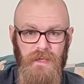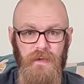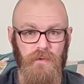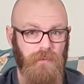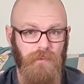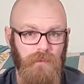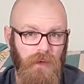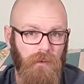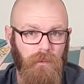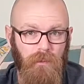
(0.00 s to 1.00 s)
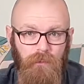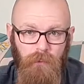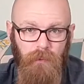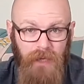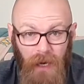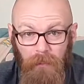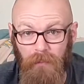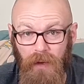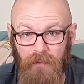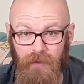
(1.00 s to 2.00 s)
this, for a couple of
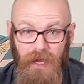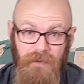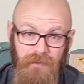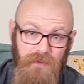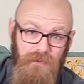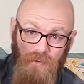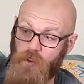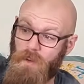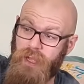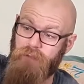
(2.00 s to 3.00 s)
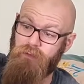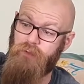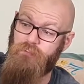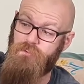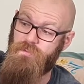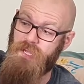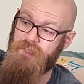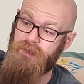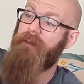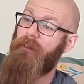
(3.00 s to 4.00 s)
months, and this is all I have left. So that
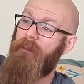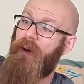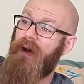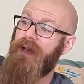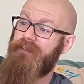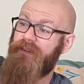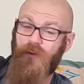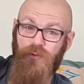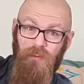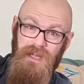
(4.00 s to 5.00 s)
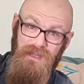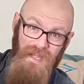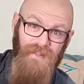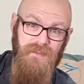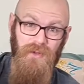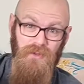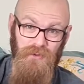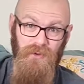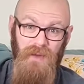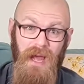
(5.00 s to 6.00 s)
by itself should be a testament
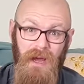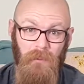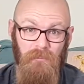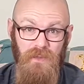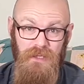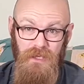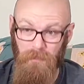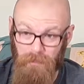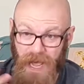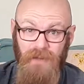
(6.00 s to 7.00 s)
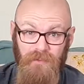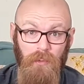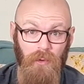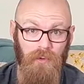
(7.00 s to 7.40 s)
to how, palatable it